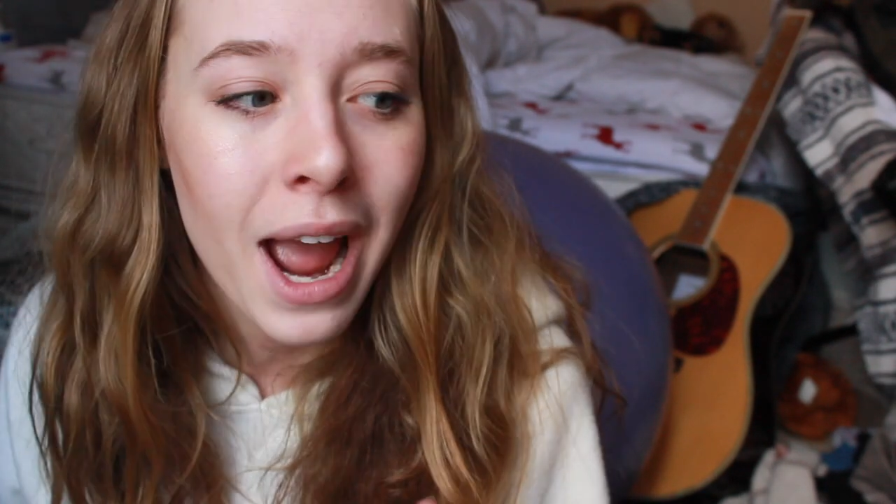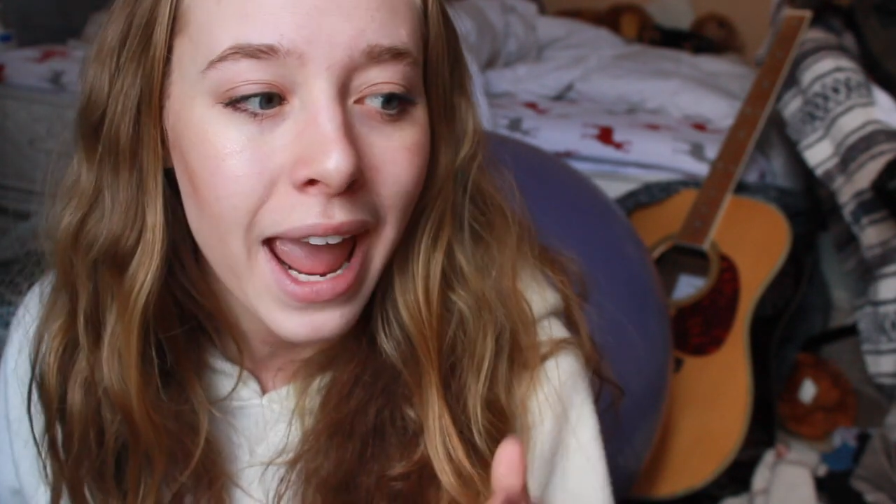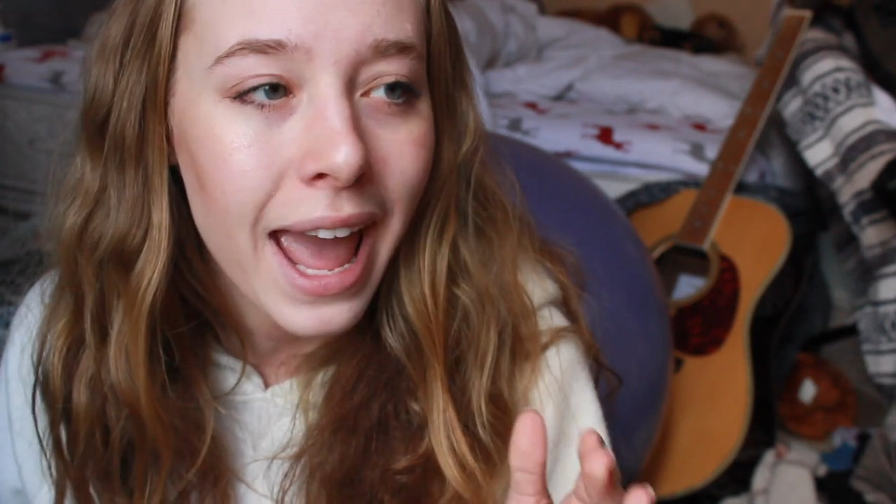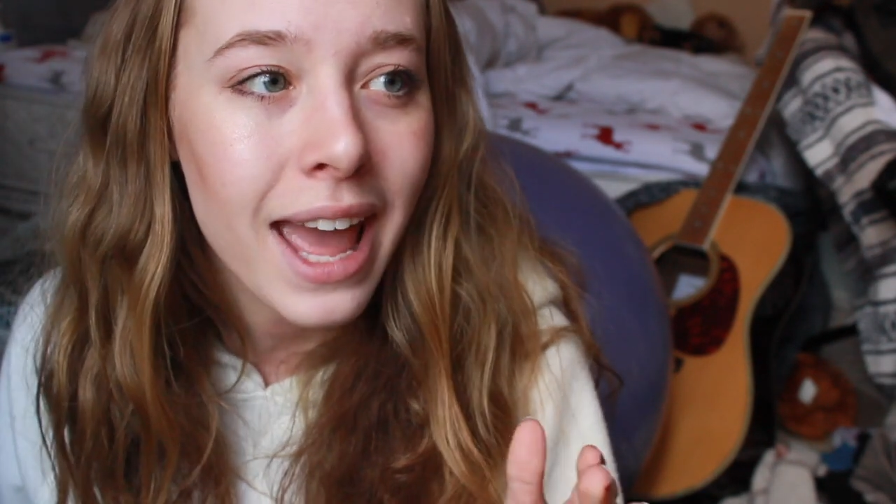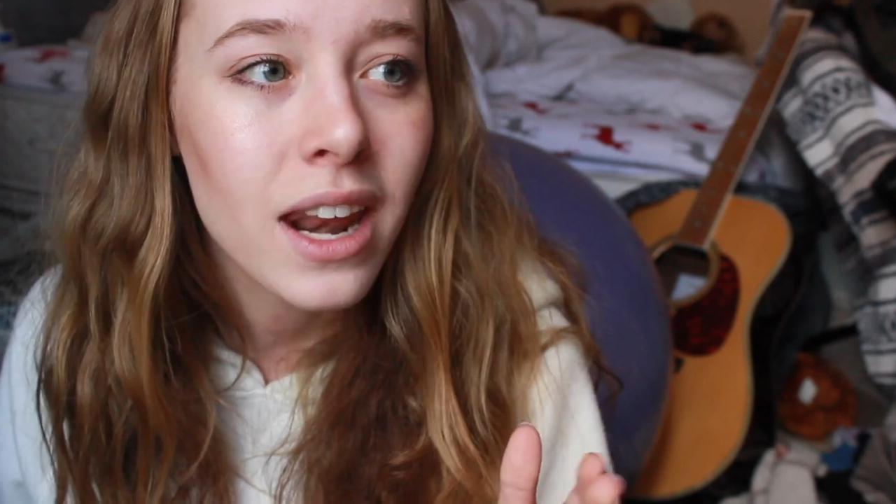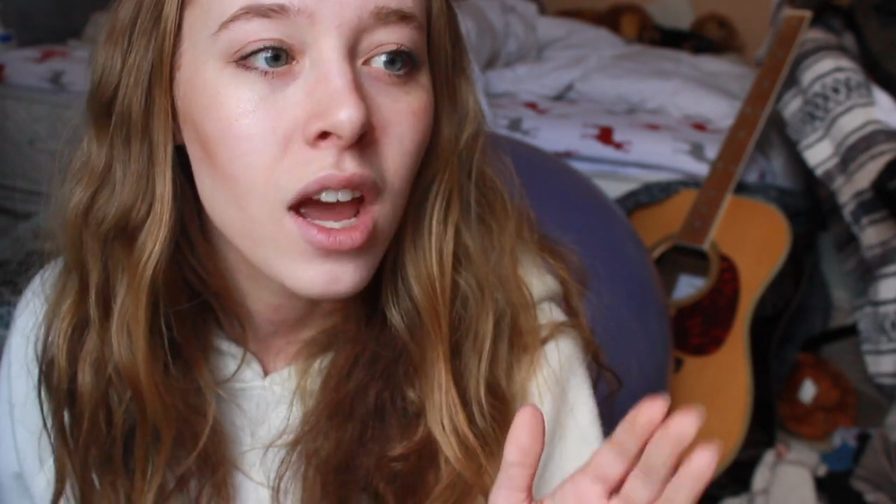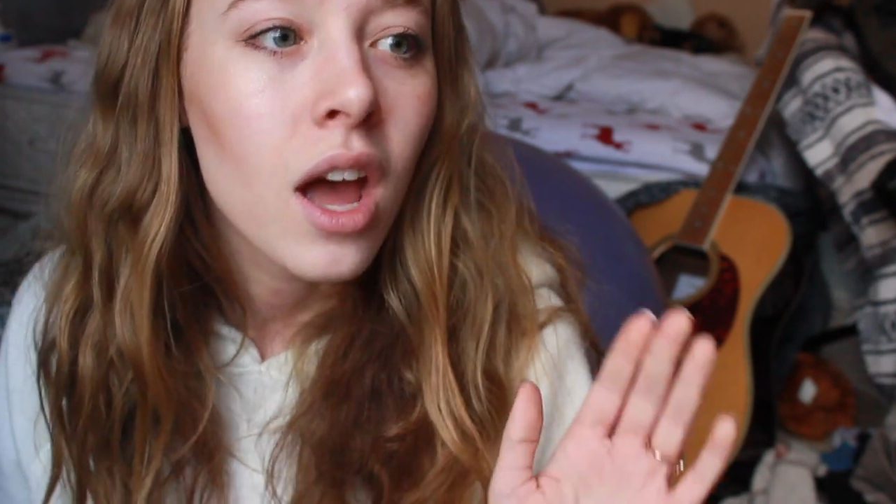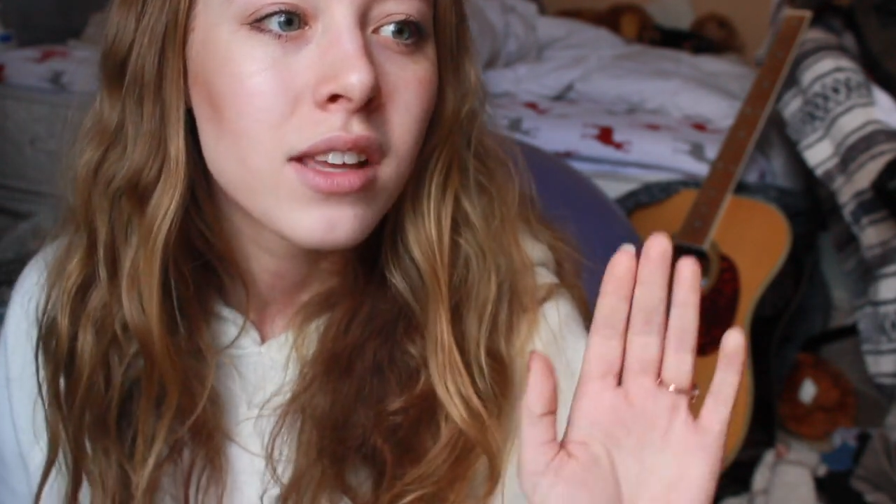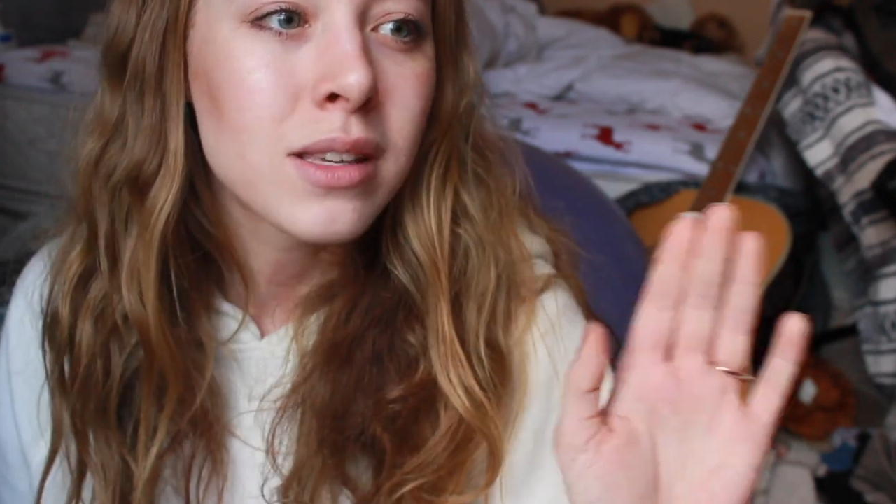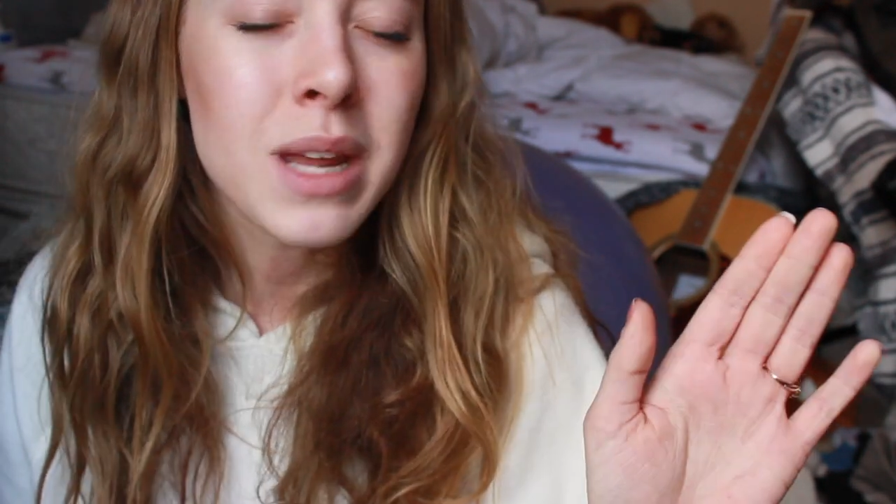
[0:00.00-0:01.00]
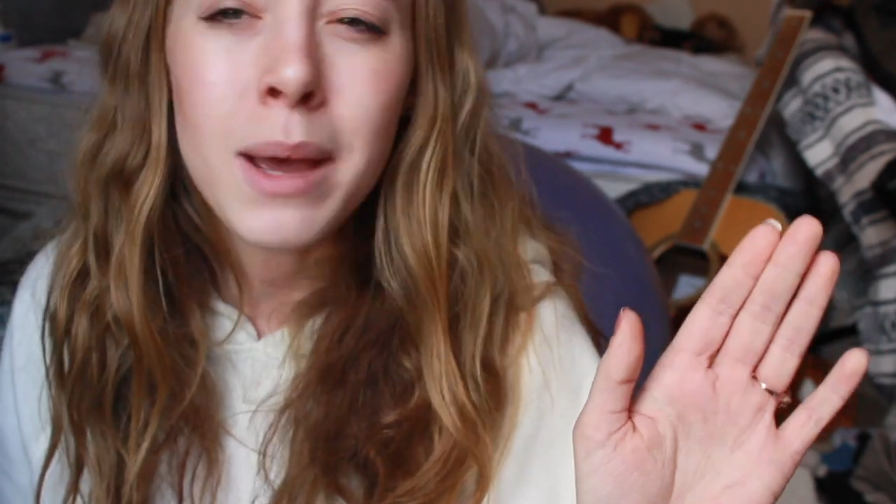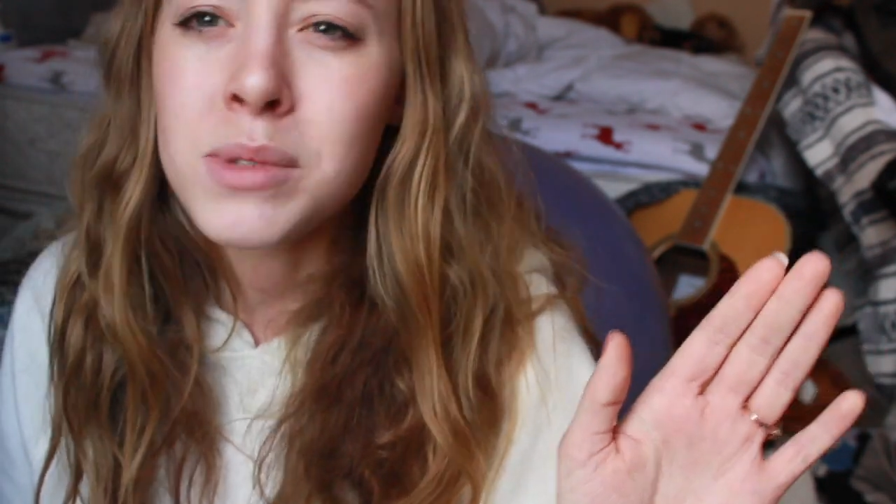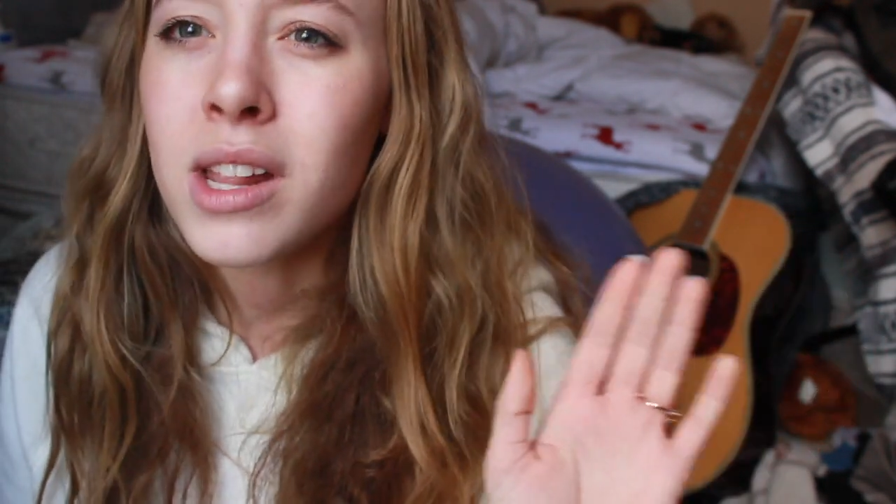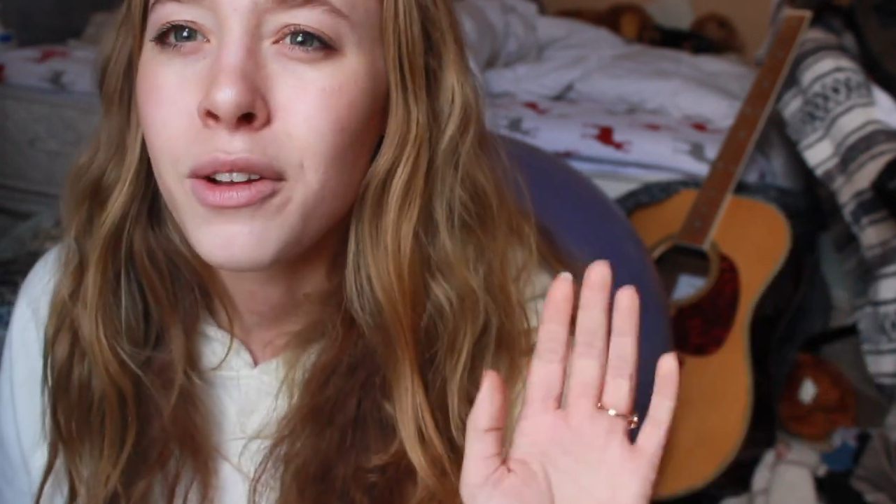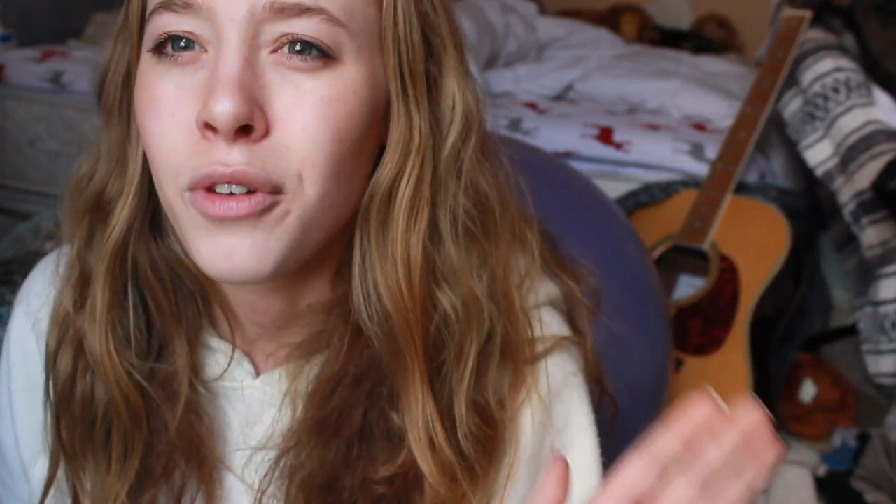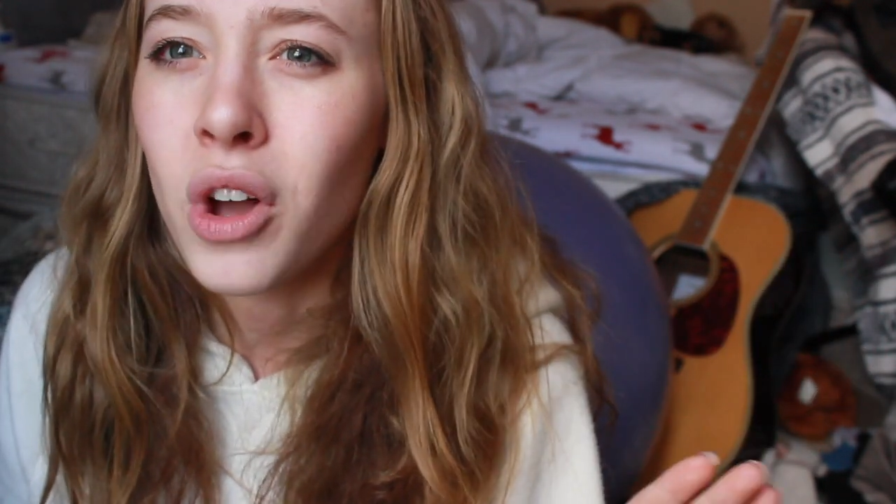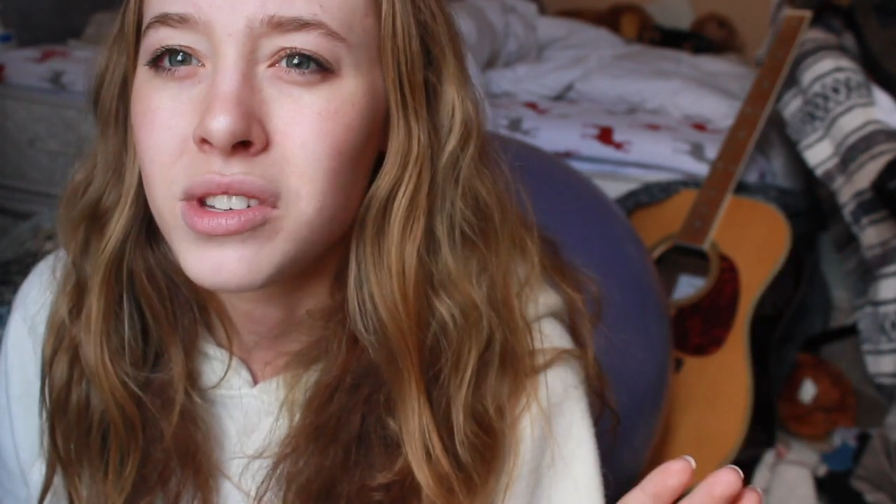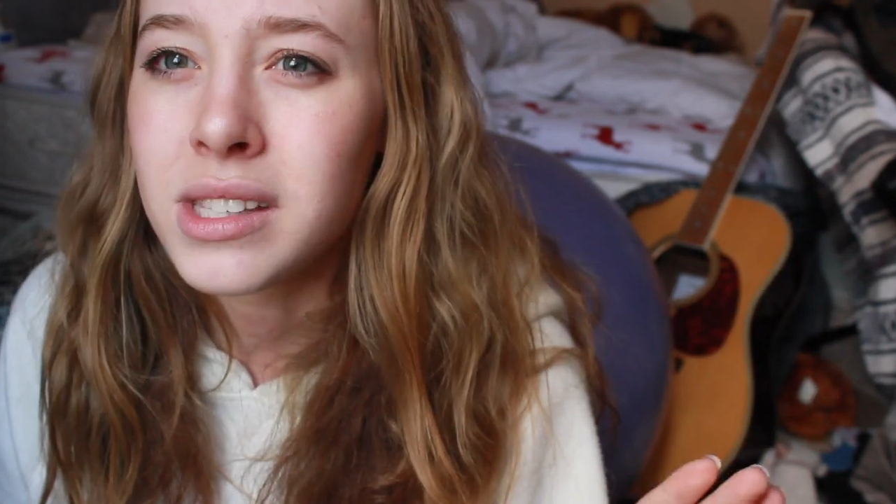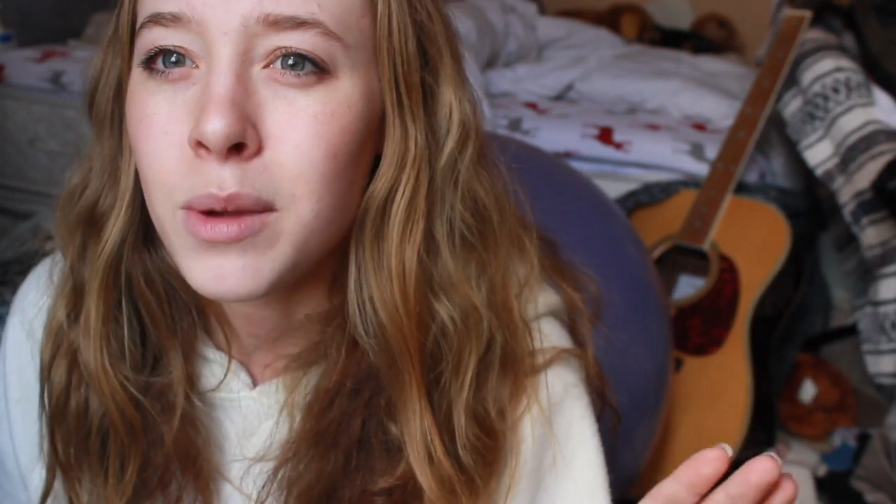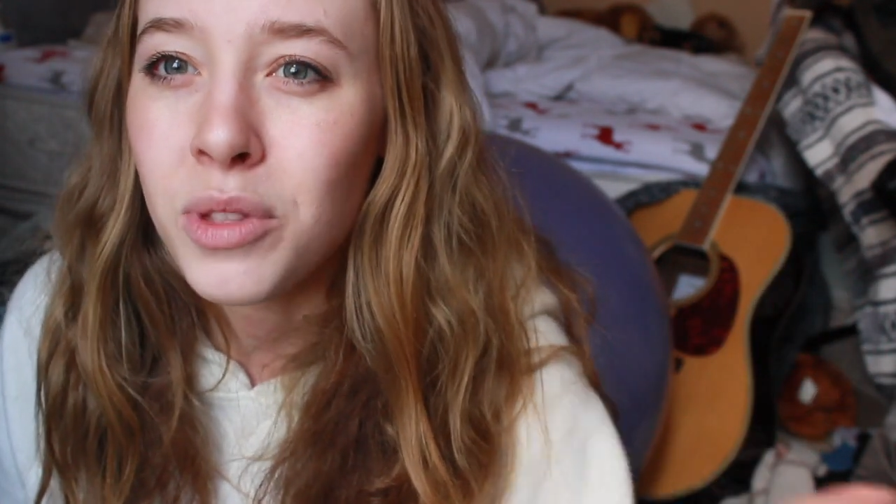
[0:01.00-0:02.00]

I hate, sometimes I'll like fall asleep